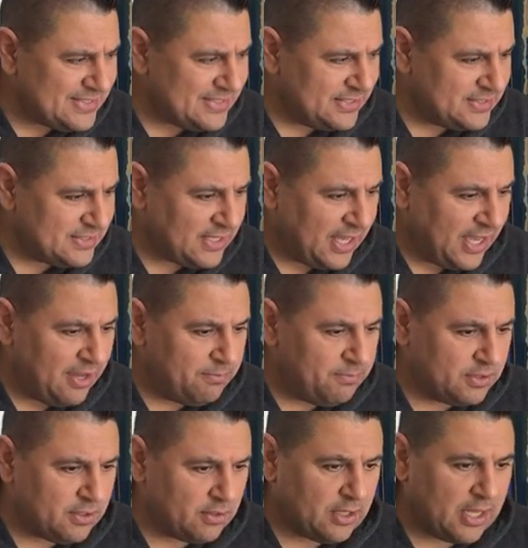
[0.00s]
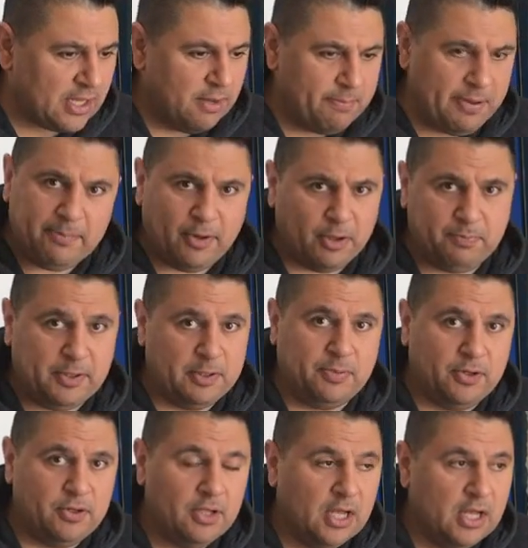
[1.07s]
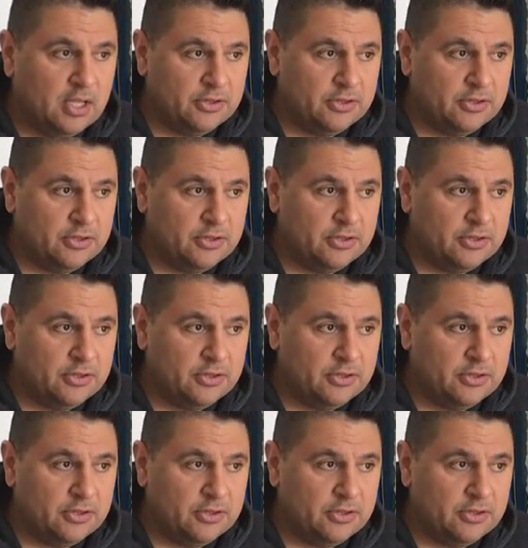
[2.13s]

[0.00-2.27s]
this game, they're like people.